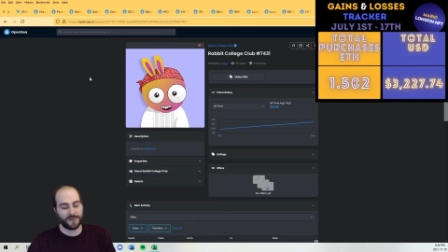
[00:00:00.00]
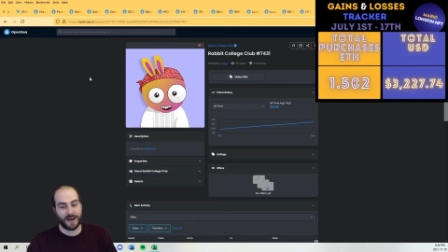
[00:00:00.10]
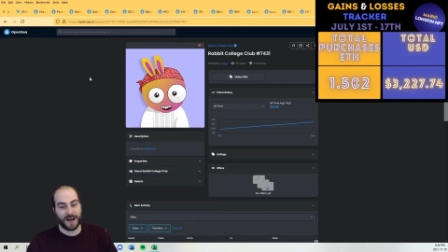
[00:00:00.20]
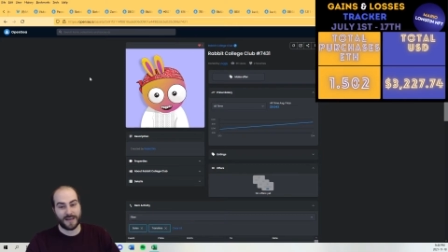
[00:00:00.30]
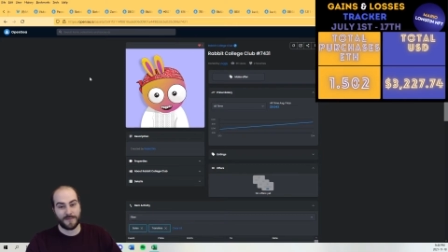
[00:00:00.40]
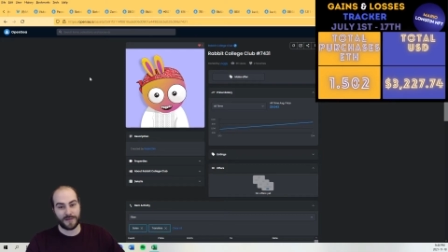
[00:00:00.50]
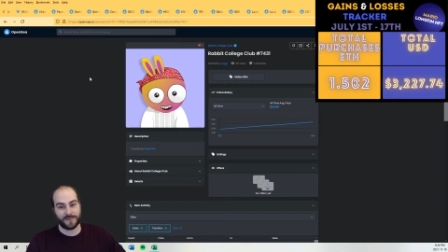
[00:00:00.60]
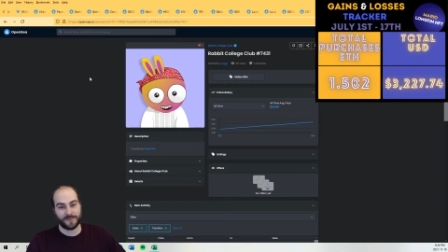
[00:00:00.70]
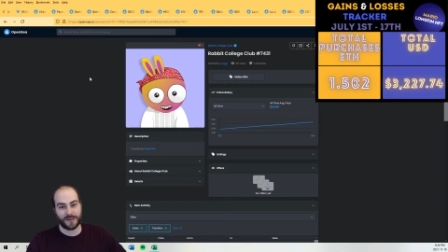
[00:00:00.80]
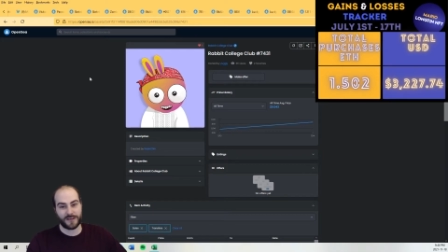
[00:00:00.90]
hype
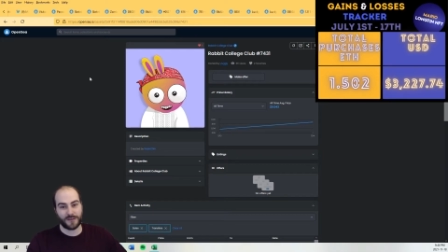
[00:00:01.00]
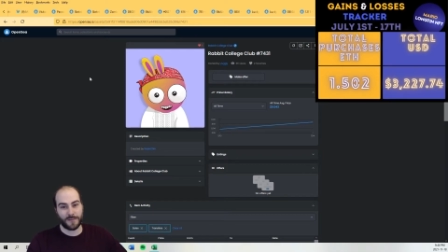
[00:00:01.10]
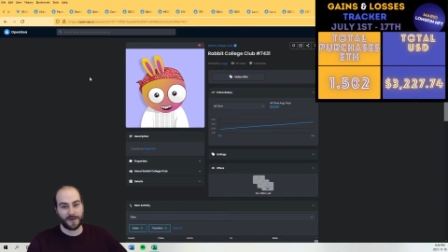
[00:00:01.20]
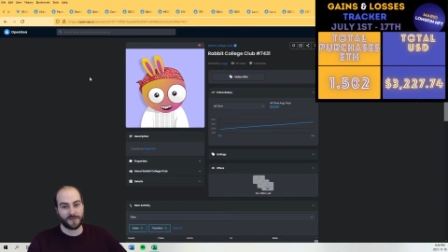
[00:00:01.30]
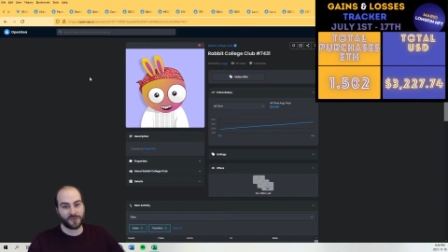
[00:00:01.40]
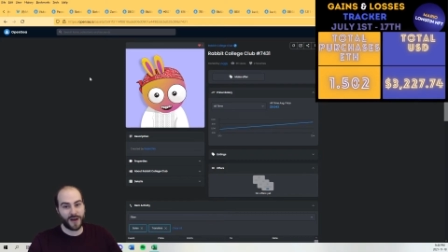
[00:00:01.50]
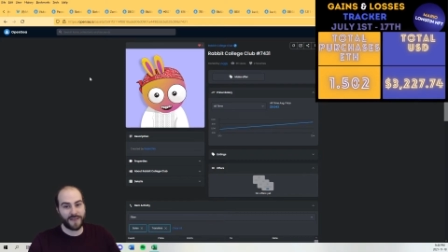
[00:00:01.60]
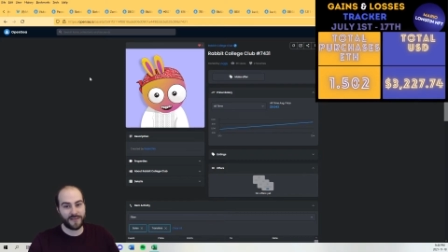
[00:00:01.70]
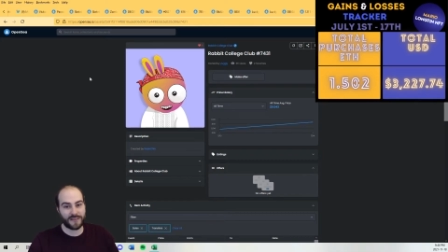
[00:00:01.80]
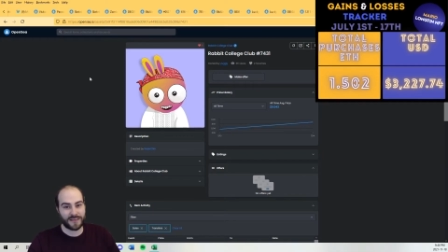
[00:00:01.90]
and amount of
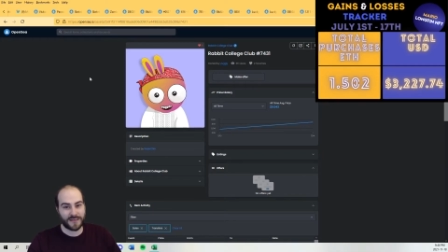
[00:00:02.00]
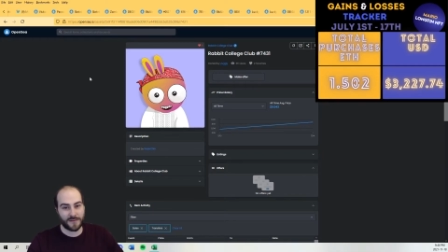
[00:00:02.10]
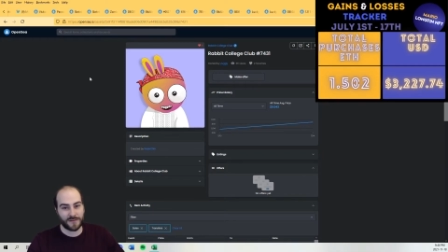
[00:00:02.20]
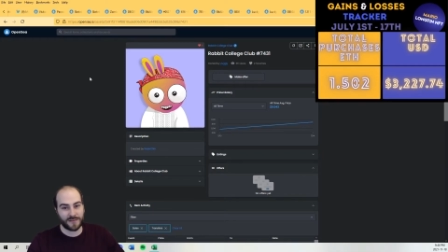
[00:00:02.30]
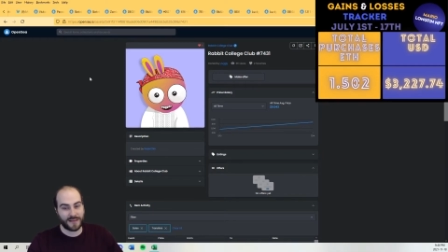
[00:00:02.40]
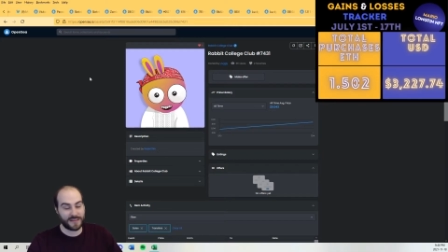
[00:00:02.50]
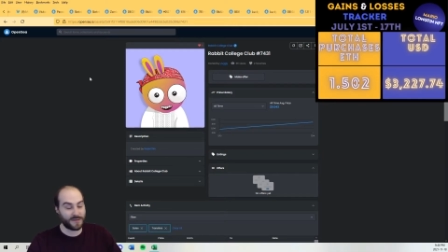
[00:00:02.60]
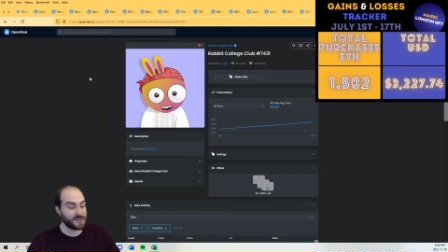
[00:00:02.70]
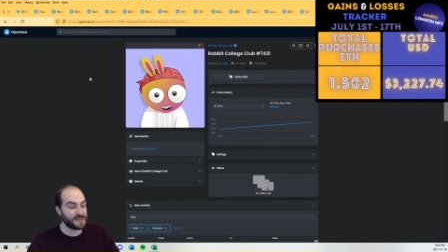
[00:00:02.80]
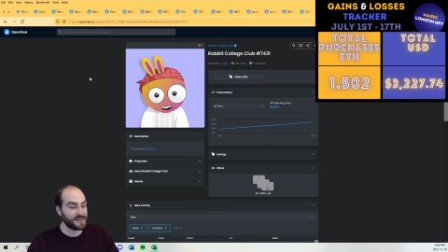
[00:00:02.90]
traffic that they
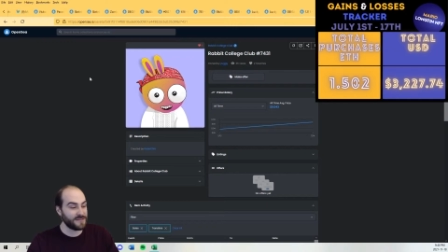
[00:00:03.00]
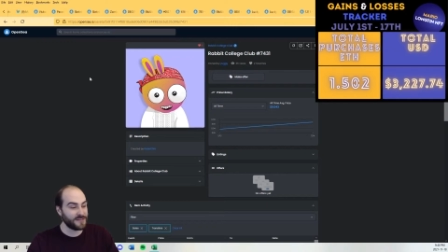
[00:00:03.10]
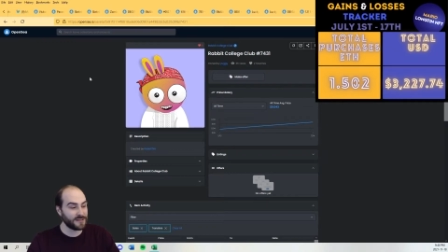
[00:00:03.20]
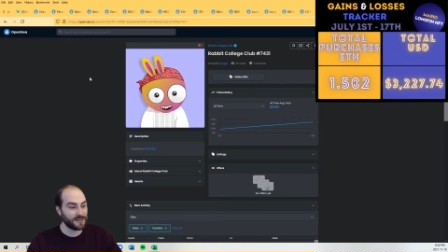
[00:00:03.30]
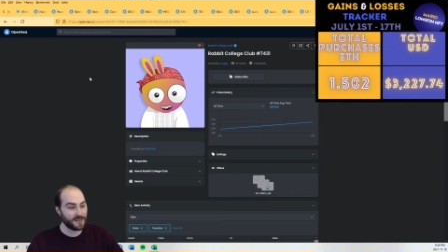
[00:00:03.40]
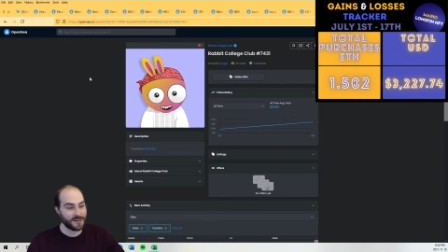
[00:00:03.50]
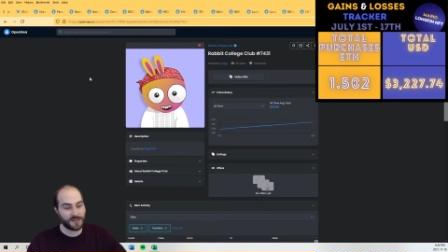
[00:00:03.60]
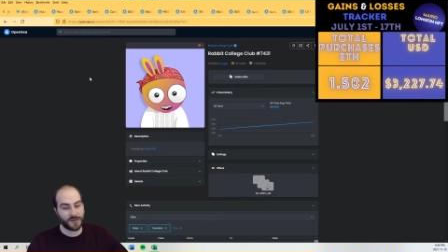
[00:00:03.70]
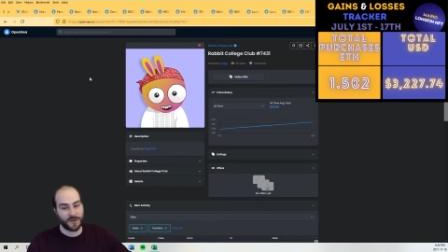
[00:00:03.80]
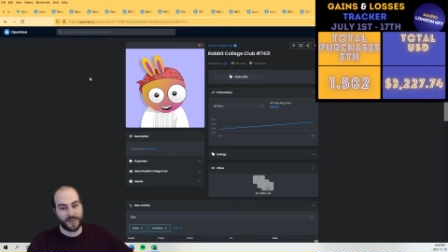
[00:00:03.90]
received.
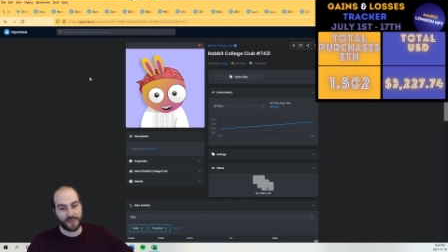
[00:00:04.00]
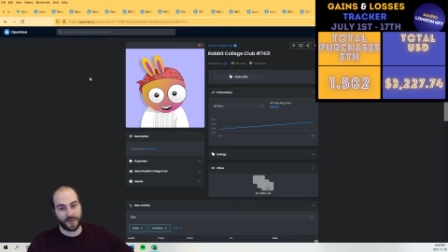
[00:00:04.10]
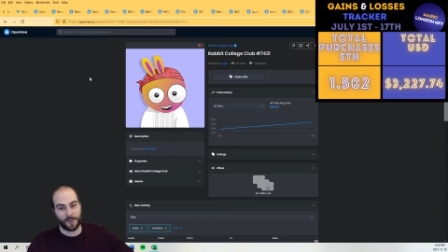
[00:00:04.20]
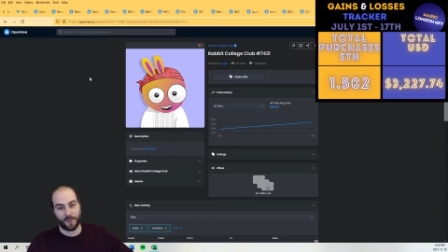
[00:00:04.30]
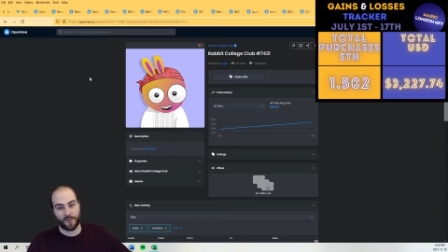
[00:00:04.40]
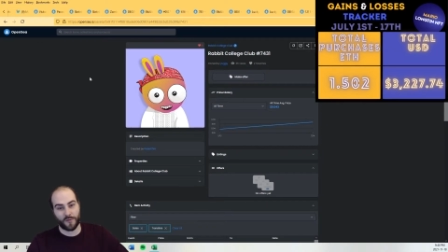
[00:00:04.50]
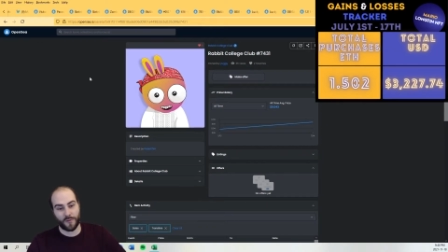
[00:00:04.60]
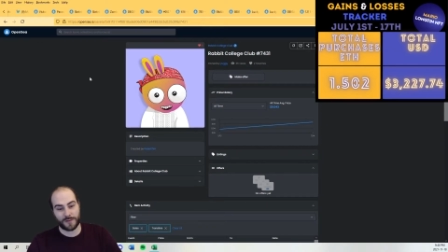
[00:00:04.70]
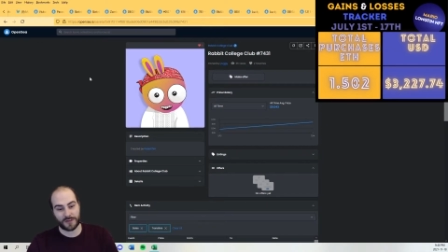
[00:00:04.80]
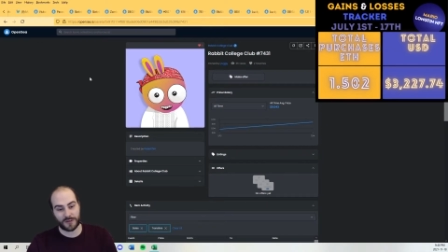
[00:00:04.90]
So I think they were
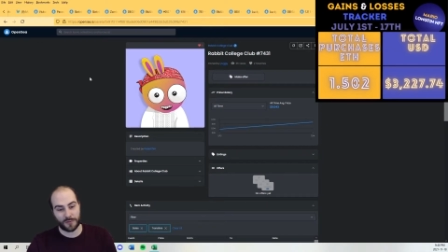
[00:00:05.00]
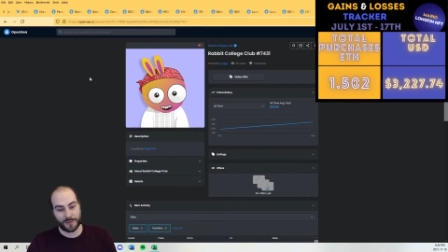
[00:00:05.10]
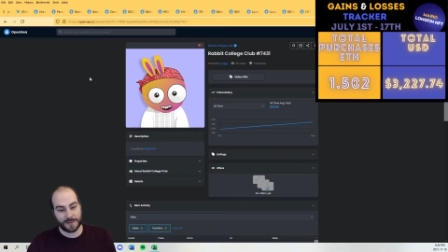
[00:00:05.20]
overwhelmed a little bit.